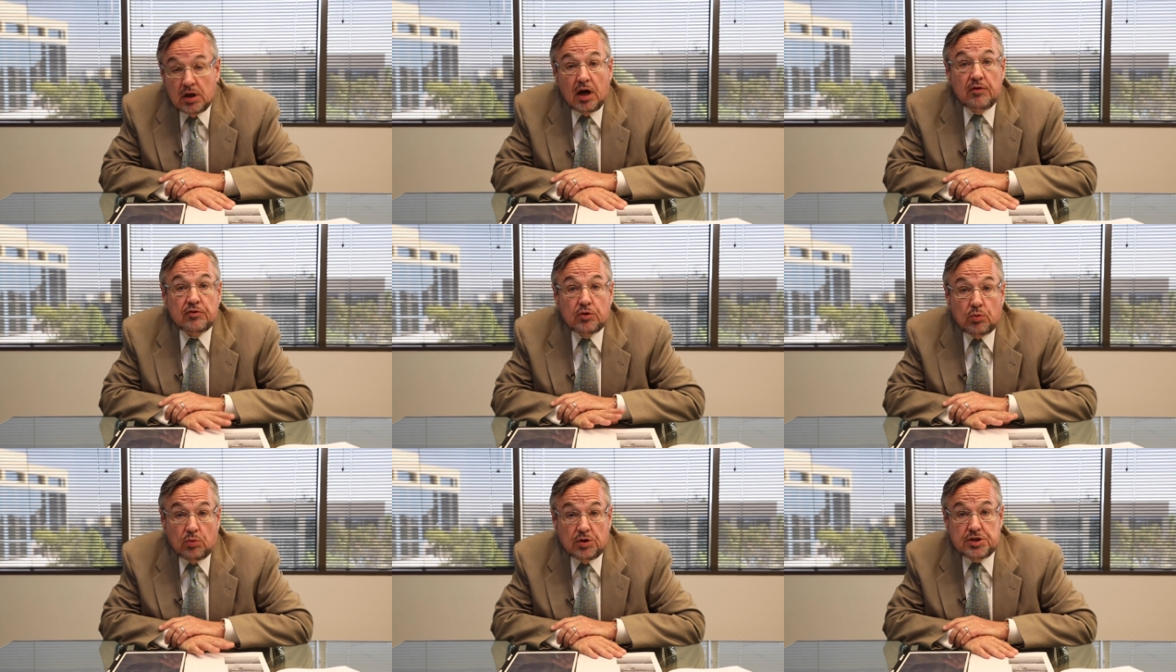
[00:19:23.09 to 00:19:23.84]
Of
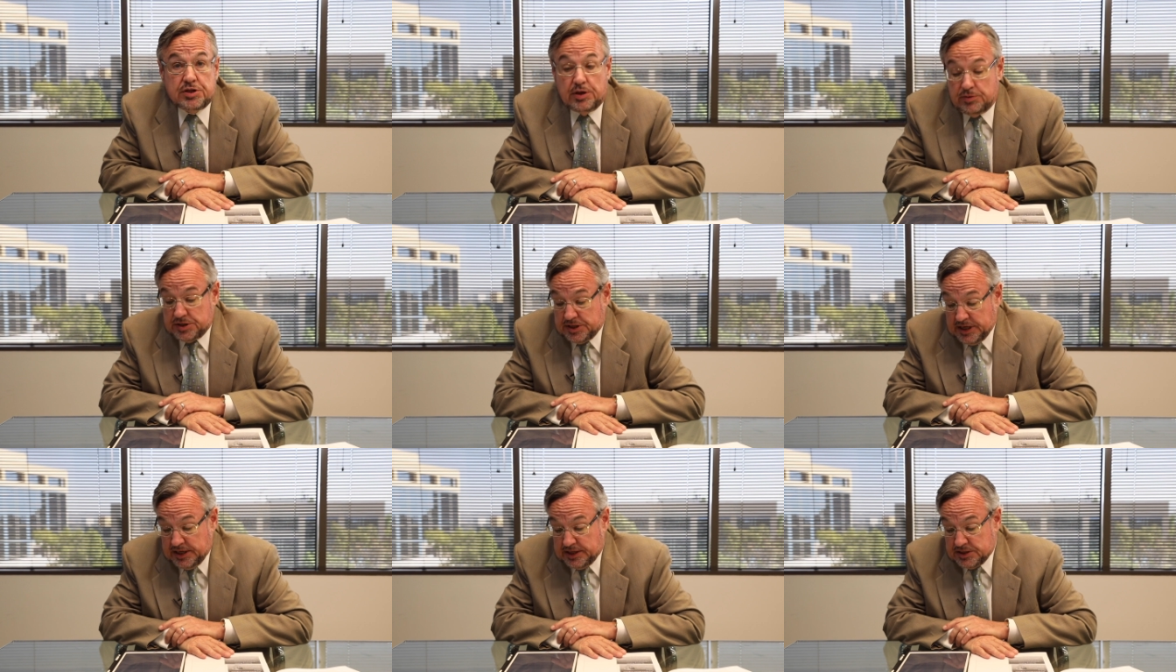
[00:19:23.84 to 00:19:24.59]
course, those
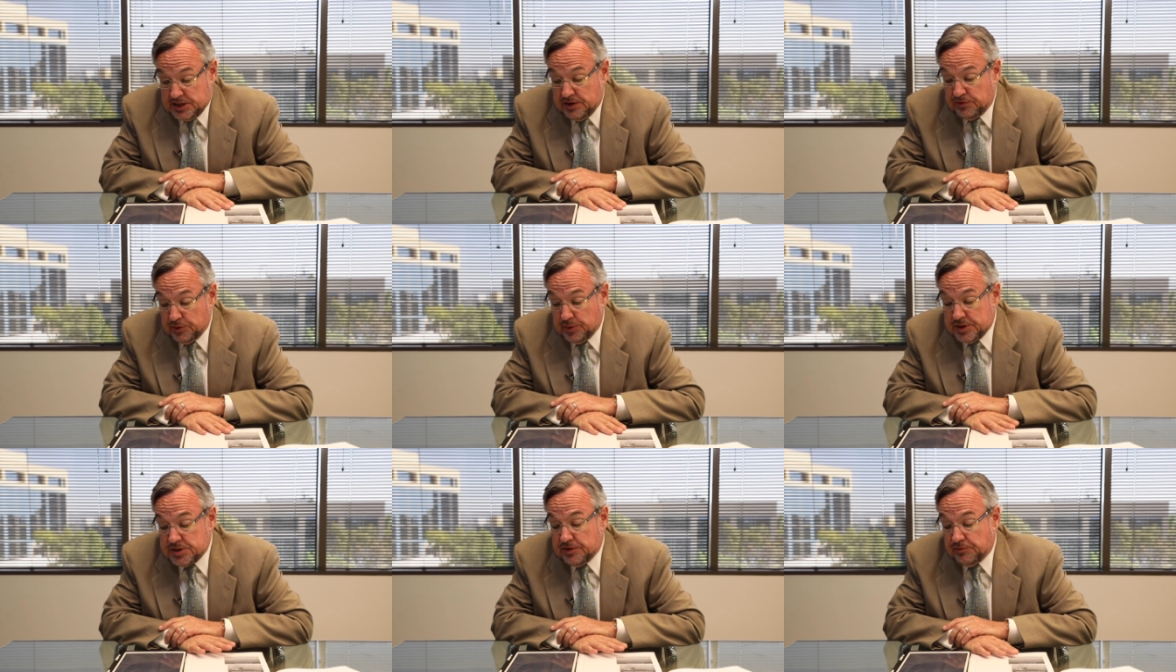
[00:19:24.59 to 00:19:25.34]
things
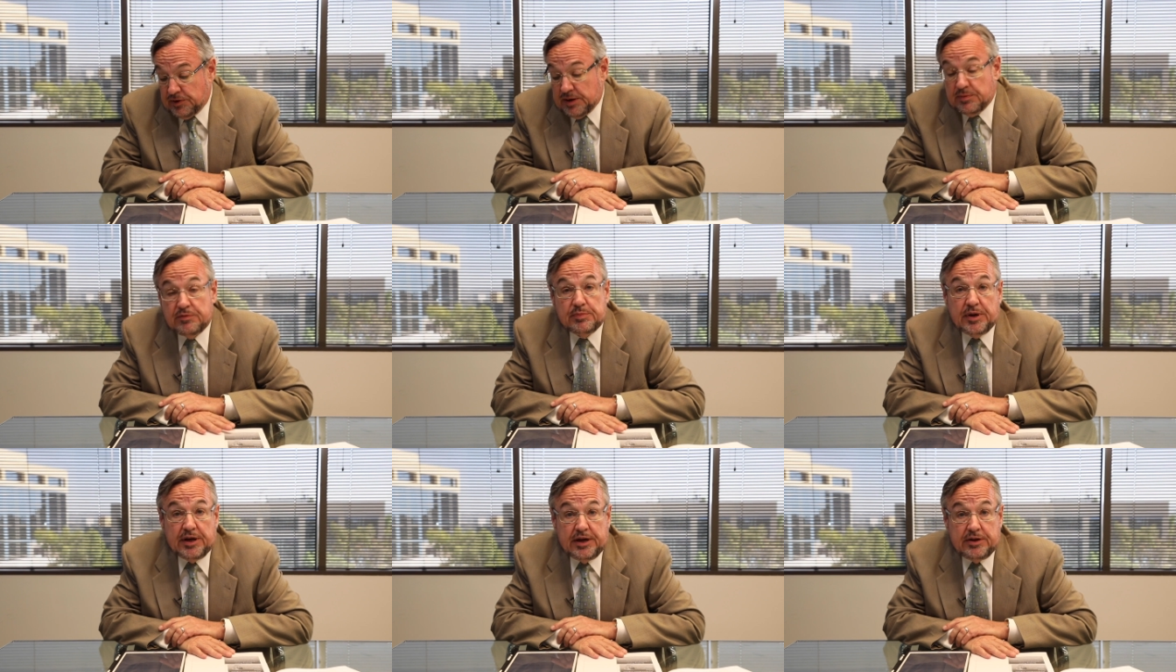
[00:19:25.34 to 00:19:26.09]
influence the frame of
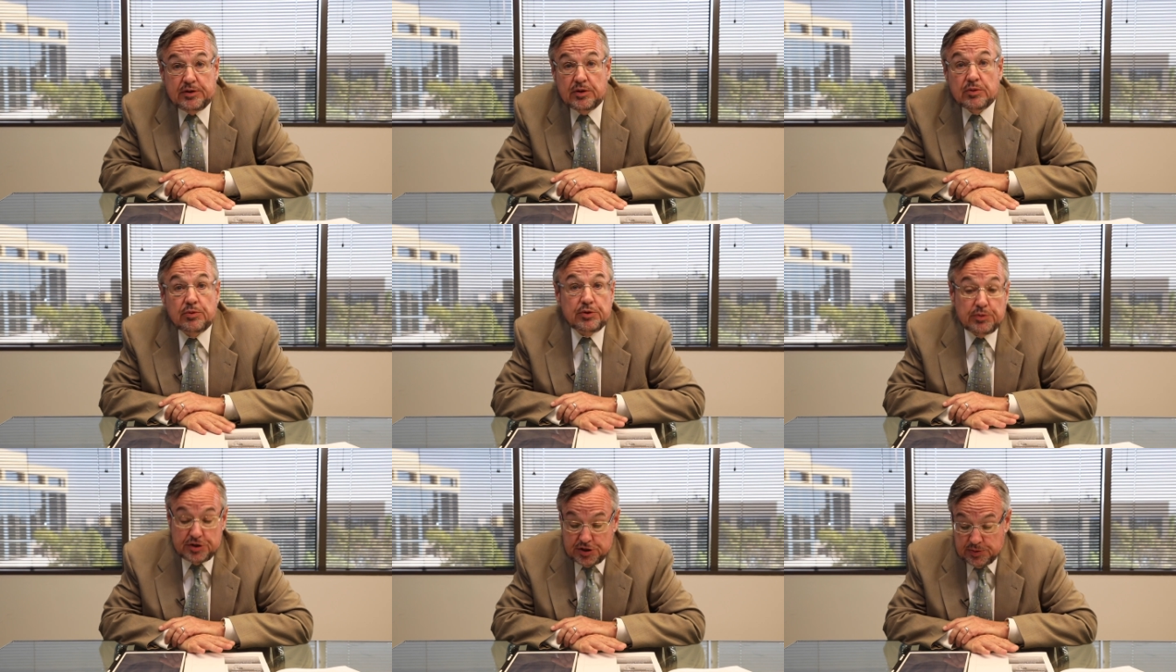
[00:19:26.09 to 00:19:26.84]
mind
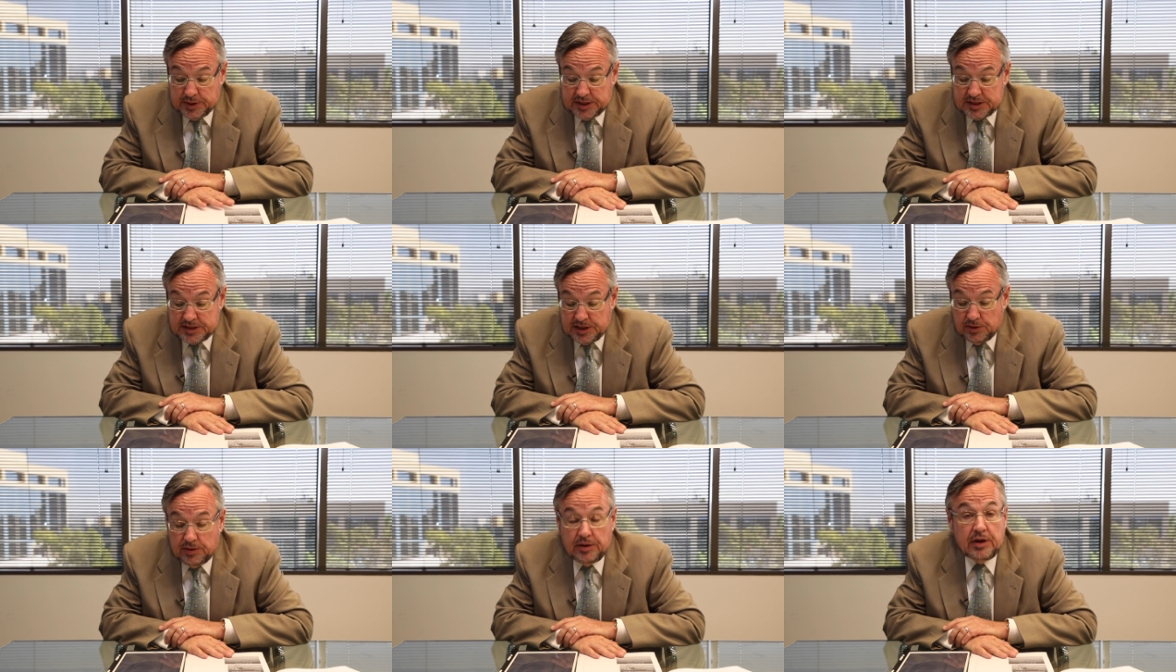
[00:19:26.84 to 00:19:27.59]
with which you would
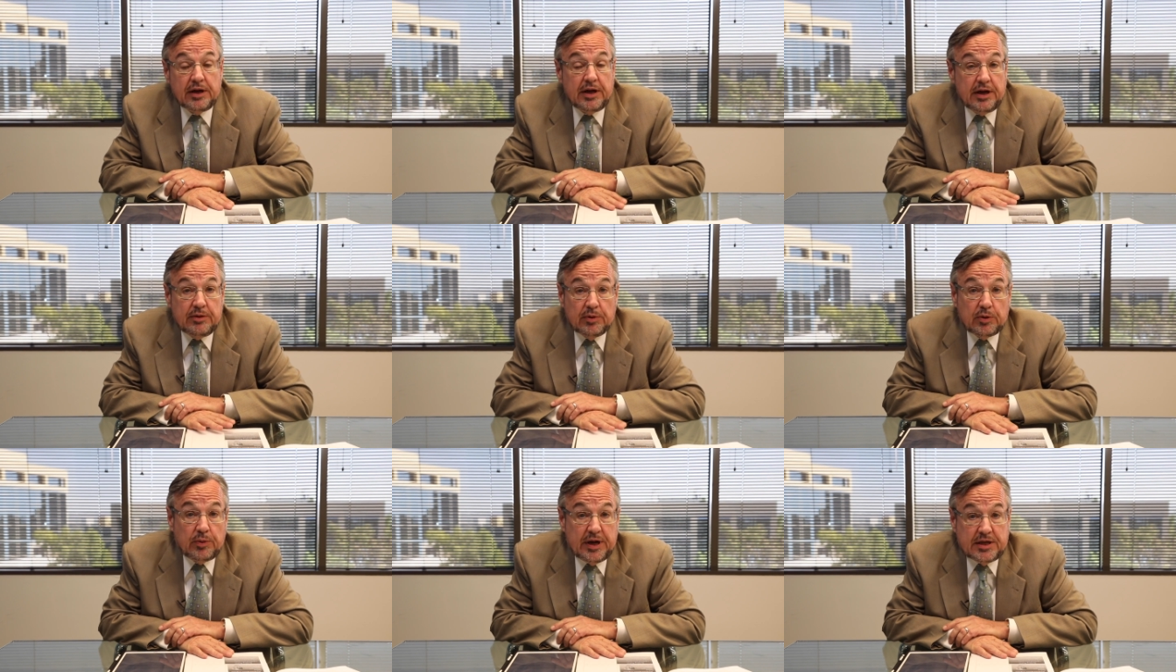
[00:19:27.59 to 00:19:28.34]
consider a
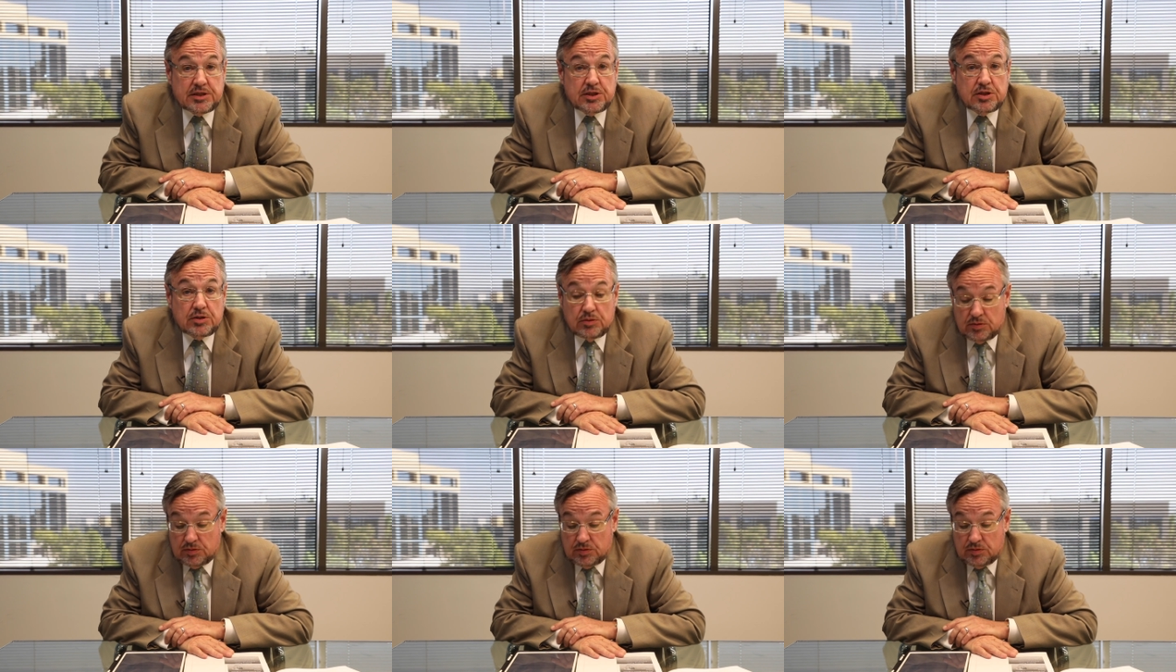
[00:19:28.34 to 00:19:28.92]
request.